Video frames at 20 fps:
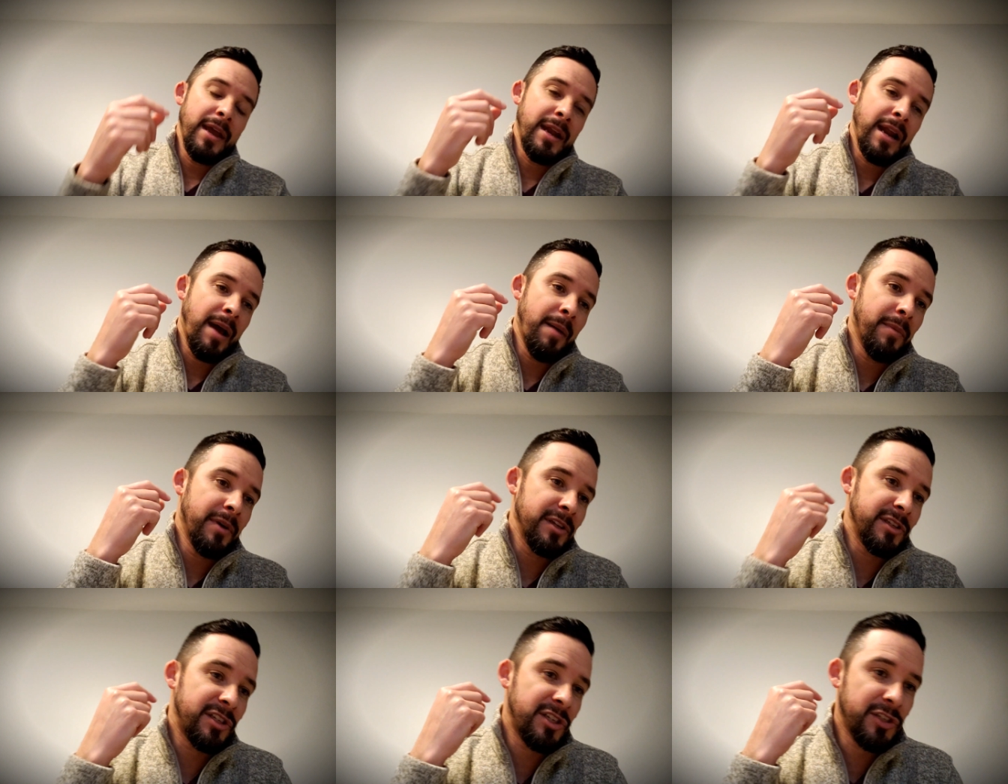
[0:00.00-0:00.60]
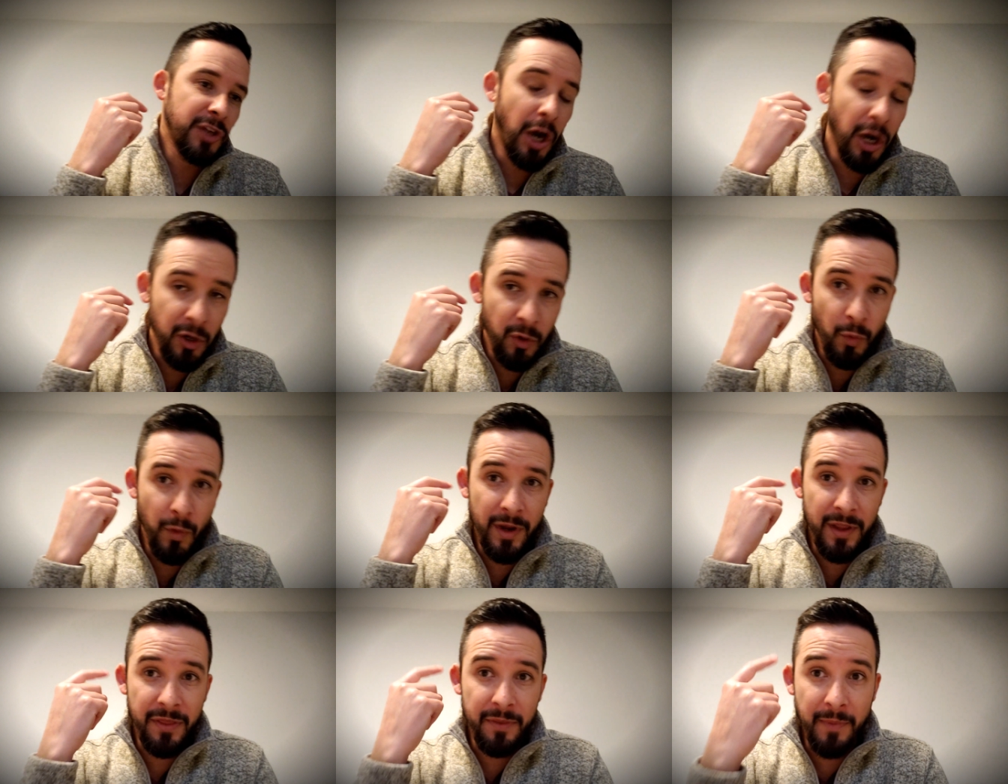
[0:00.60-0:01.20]
And I'm going to
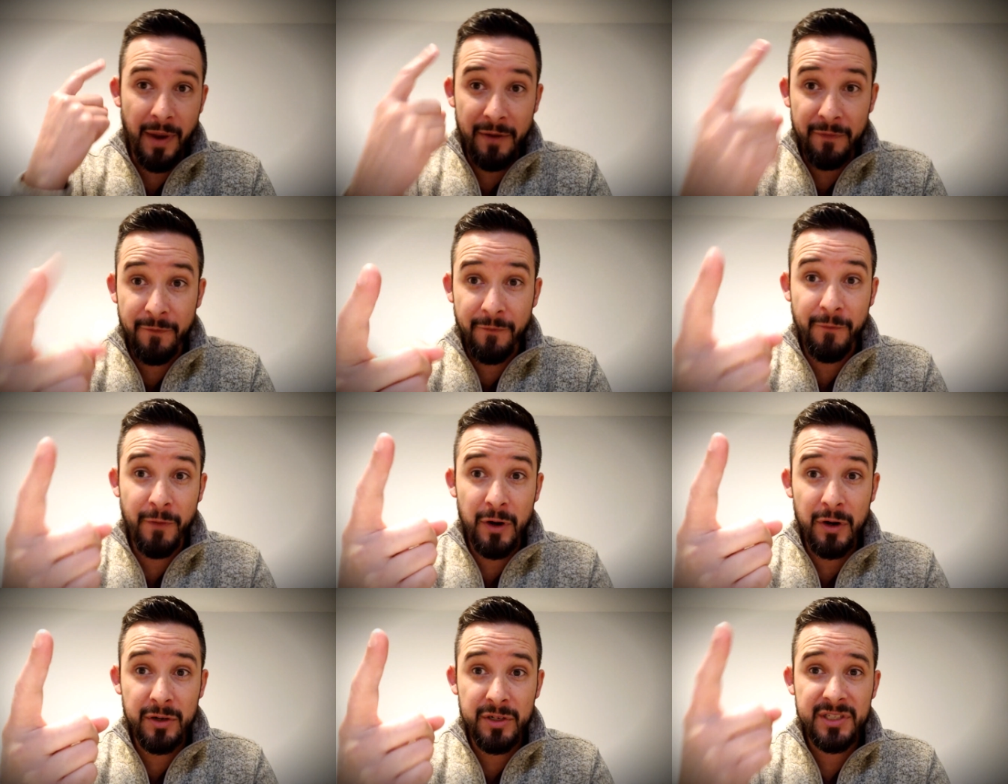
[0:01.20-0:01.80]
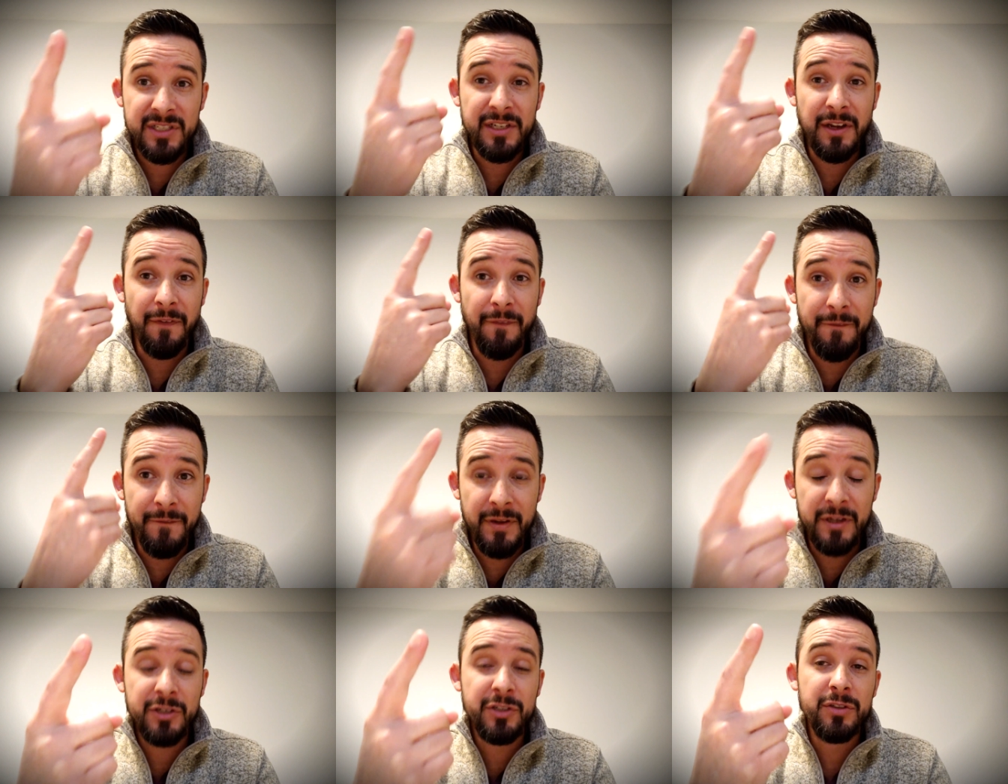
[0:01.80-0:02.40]
start with my first
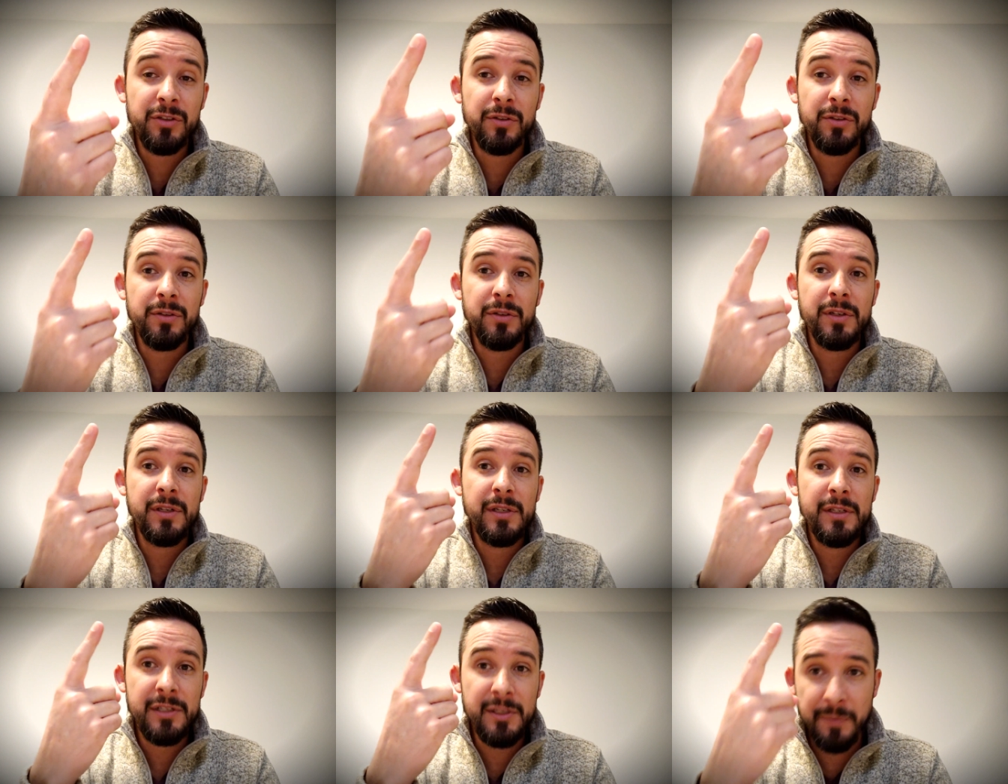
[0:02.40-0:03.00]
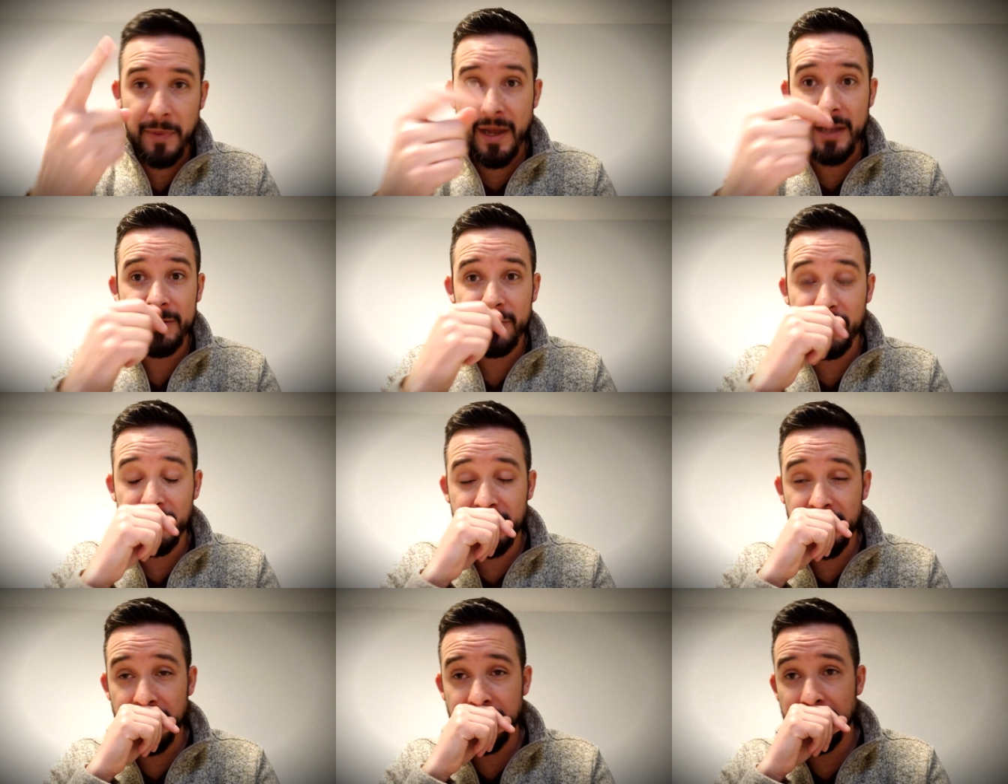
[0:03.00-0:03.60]
official
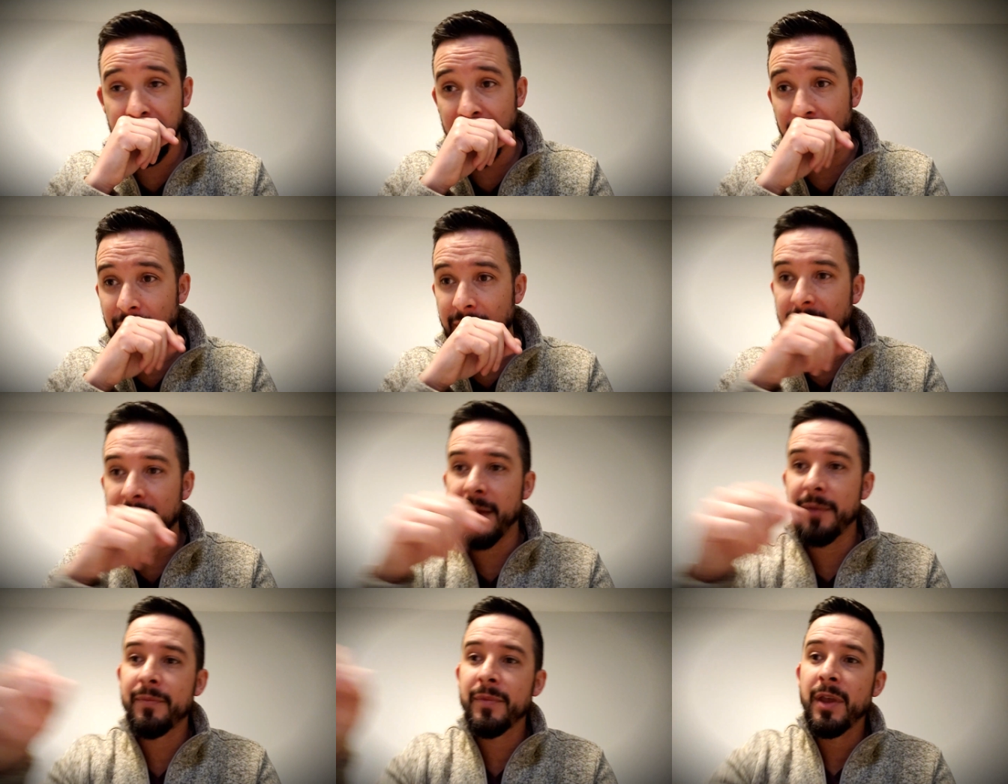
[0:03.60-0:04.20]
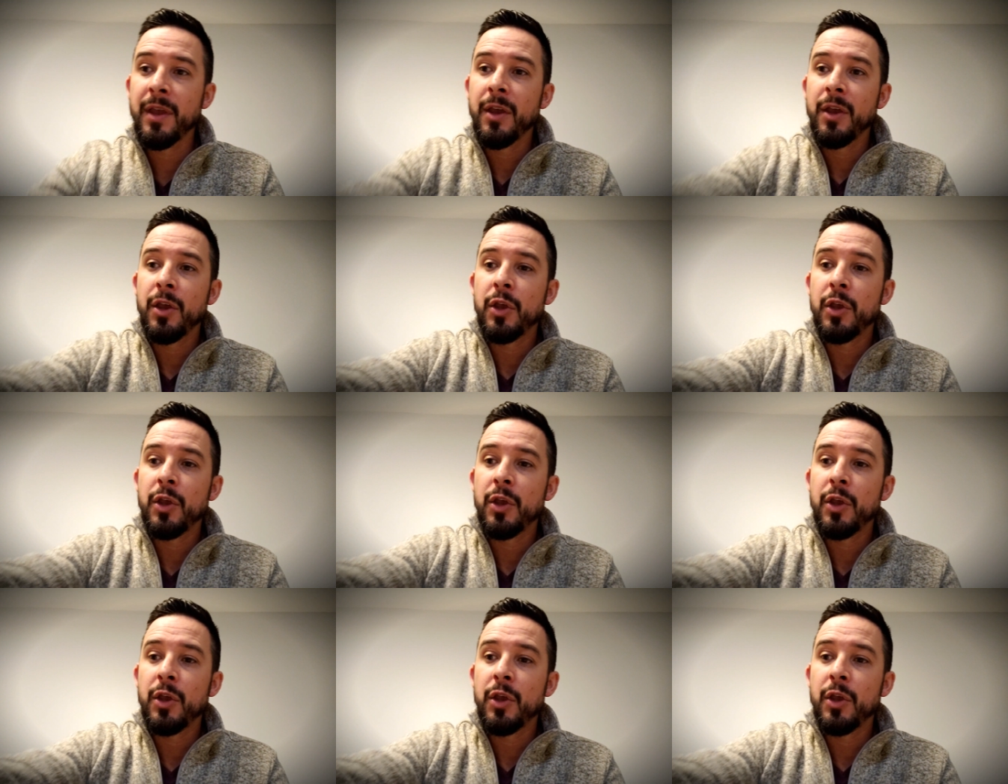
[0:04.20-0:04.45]
sponsorship, okay?